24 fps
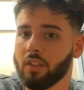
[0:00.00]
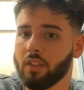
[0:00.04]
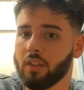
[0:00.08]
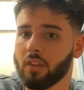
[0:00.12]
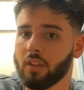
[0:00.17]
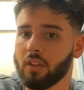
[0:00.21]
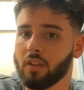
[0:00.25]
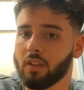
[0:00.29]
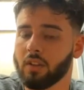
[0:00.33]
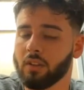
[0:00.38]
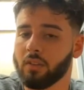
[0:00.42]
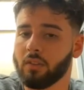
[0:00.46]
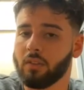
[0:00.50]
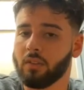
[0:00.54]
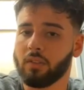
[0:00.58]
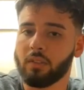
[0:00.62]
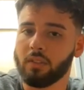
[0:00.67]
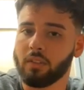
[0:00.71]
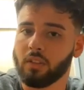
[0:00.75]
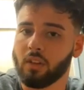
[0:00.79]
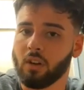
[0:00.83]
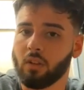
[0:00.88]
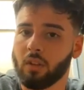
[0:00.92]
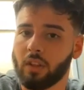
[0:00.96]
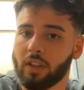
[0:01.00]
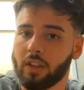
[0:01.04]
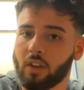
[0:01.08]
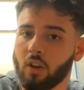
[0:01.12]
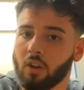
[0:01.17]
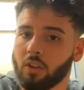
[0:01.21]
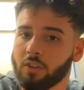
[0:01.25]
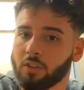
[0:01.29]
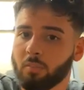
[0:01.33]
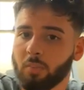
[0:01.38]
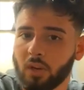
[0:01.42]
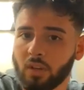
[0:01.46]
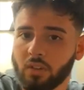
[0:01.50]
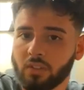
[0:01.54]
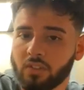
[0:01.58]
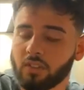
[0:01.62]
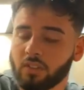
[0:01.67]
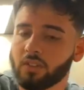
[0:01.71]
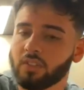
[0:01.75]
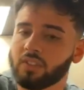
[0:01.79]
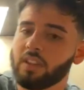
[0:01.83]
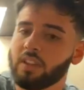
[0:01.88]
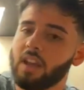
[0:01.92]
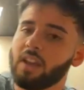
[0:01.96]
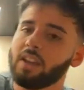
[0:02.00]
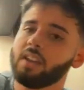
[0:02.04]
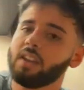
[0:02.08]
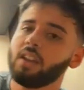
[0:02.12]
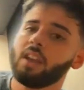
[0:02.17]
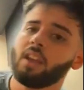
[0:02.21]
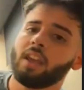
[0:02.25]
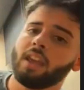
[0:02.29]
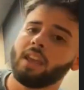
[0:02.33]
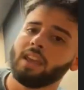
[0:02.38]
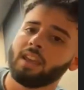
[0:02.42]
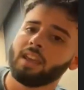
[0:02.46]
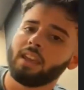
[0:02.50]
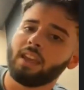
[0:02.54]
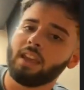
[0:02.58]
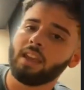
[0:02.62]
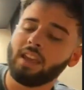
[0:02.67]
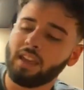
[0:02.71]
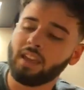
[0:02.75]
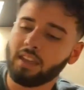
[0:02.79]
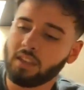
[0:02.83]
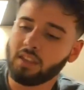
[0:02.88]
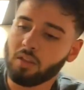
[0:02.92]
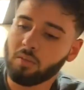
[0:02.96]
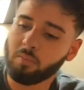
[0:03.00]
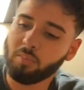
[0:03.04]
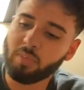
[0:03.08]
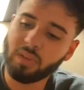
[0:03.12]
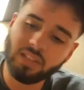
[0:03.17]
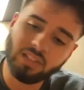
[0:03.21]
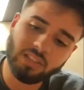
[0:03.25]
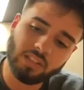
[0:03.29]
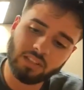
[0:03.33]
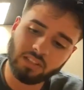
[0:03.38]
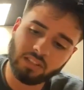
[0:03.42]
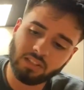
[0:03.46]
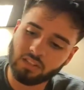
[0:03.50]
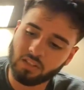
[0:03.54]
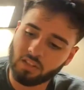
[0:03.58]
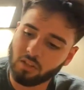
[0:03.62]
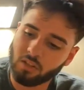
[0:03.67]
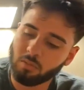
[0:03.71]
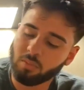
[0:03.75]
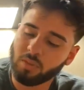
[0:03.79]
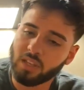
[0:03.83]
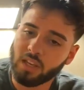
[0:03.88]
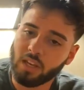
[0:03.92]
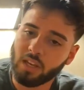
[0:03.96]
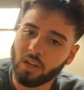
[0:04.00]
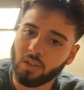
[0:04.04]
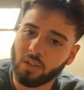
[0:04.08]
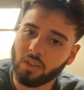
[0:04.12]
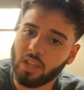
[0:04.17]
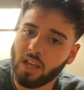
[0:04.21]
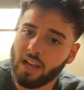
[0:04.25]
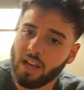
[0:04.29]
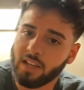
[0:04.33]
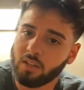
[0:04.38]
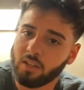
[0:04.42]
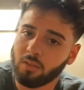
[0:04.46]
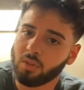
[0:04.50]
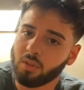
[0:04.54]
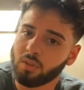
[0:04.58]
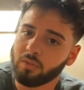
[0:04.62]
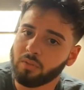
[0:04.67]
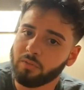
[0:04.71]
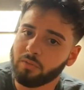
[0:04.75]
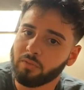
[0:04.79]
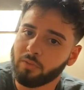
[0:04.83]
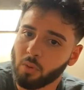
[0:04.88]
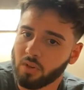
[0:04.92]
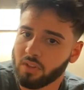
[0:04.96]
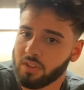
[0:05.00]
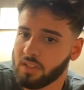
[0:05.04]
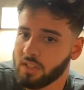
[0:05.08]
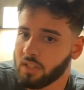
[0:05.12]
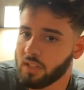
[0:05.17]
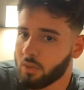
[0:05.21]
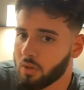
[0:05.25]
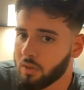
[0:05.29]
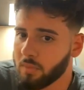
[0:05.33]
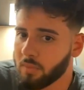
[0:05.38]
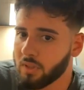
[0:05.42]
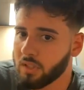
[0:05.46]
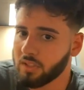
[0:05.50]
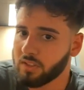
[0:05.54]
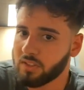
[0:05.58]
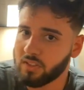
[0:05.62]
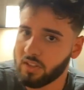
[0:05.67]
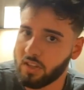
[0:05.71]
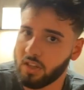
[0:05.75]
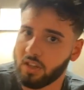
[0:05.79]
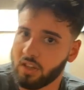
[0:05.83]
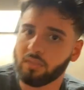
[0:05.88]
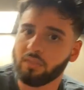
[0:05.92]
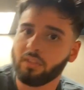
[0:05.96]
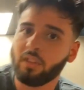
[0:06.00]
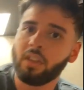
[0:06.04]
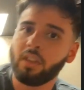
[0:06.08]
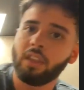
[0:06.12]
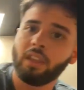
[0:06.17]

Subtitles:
the, like on your personal side, and the business is going to be held liable for the equipment itself.